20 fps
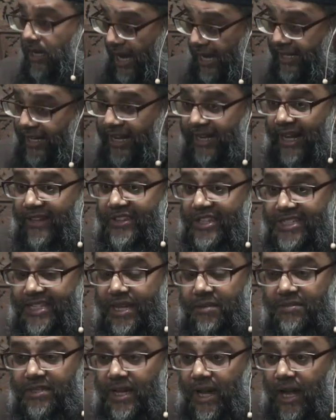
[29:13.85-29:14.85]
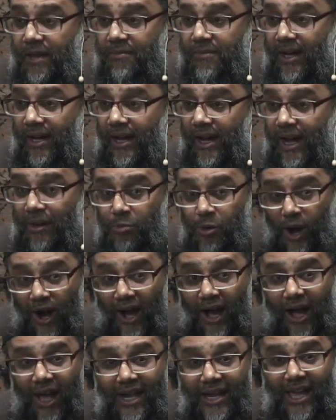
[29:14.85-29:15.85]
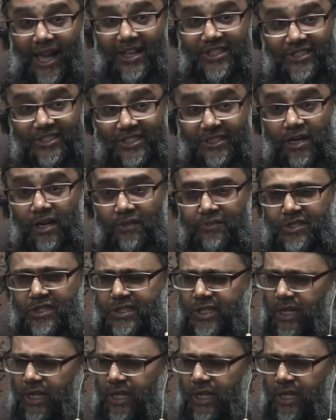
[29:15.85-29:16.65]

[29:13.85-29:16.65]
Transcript: And yet at the same time, Abu Aaliyah has the nerve to